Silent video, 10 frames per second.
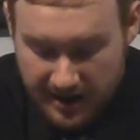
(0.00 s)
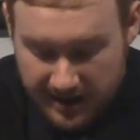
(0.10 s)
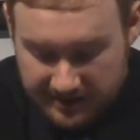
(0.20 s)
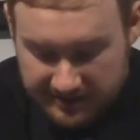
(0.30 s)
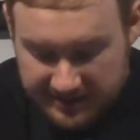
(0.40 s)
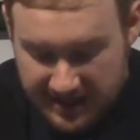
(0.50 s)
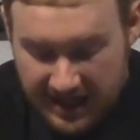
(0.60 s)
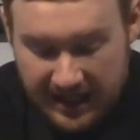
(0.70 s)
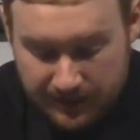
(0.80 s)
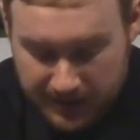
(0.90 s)
It's
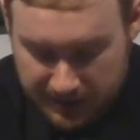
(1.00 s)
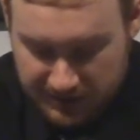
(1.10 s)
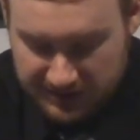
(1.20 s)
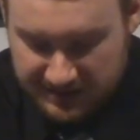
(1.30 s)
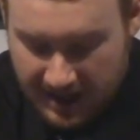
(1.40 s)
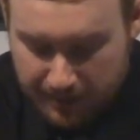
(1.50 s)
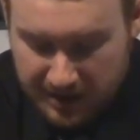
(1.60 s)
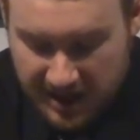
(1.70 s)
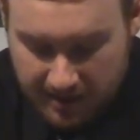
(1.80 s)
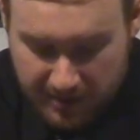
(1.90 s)
not like we could just stop
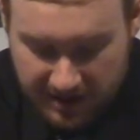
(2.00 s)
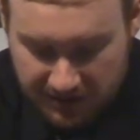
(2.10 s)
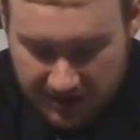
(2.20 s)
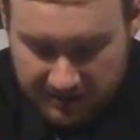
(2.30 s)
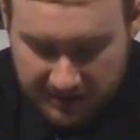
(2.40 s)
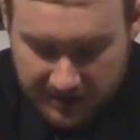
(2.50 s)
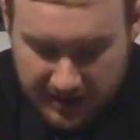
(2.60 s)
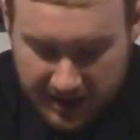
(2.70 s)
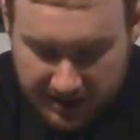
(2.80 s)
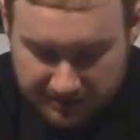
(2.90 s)
and camp out there for the
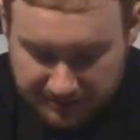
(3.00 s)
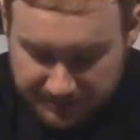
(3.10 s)
night.